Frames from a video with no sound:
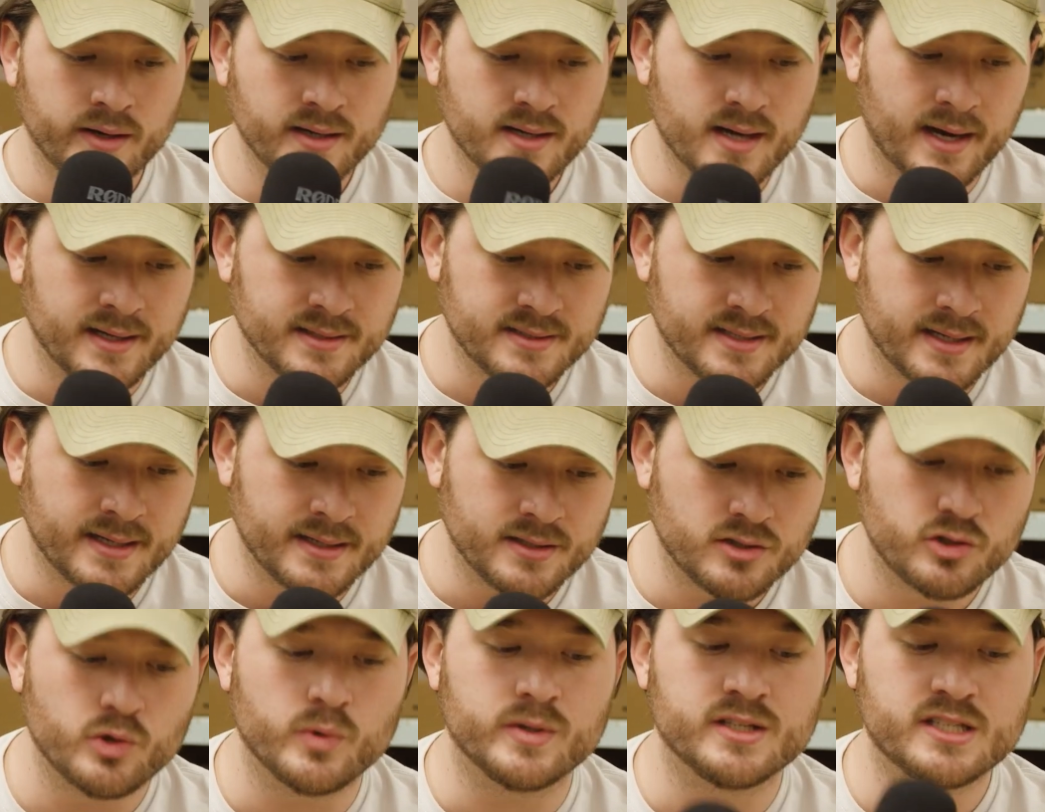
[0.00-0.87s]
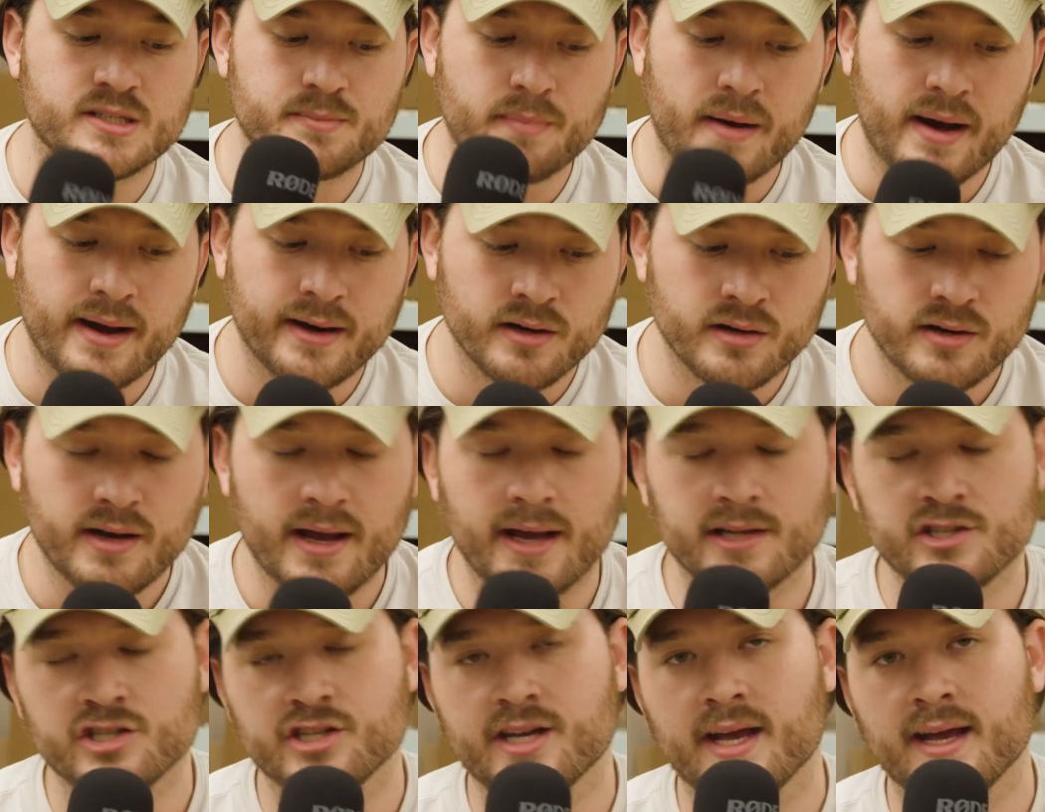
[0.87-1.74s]
content to inspire,
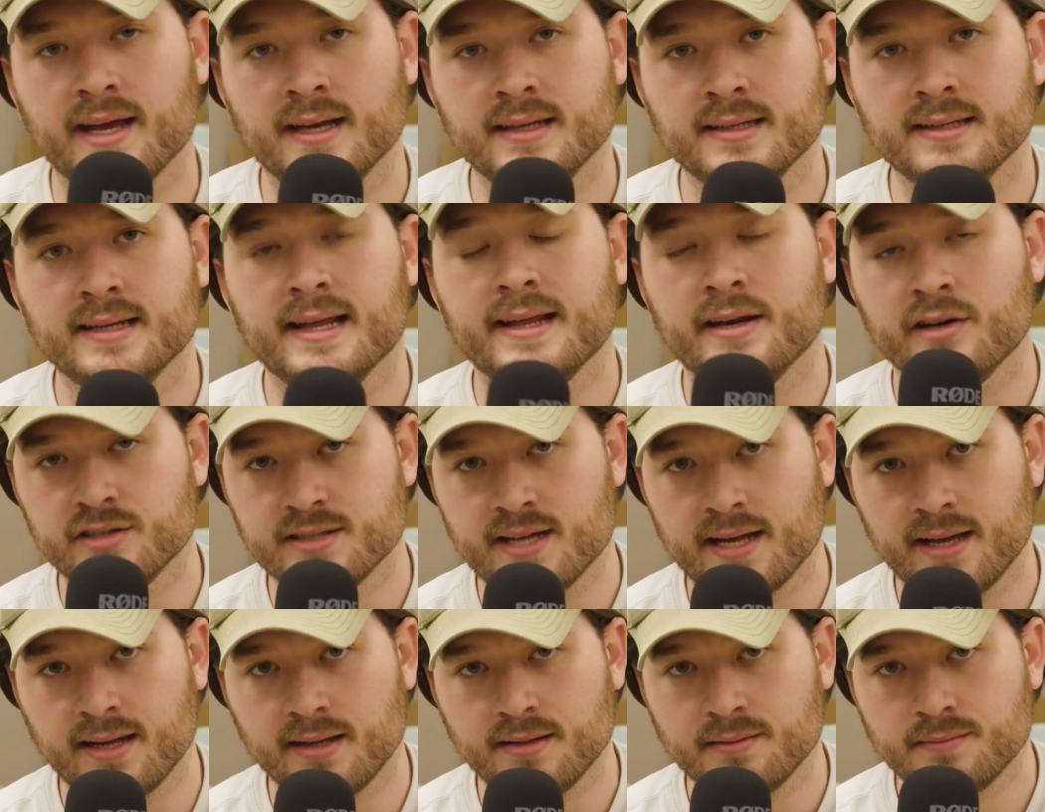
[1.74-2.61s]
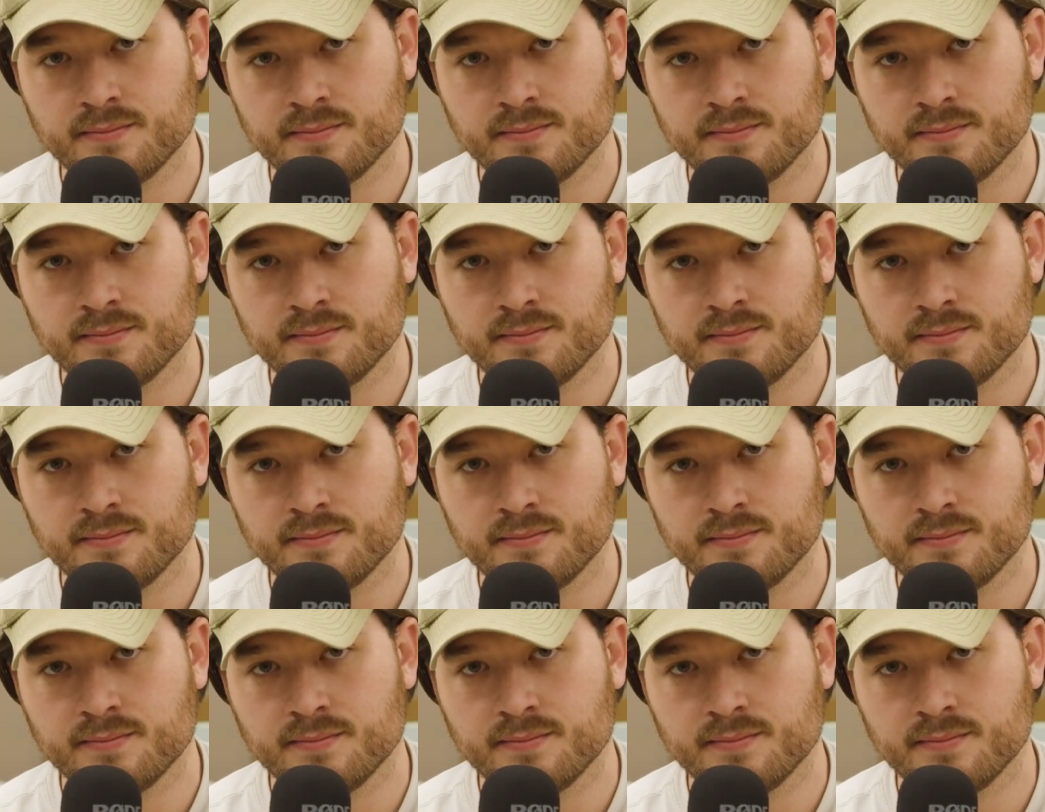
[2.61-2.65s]
educate, and entertain.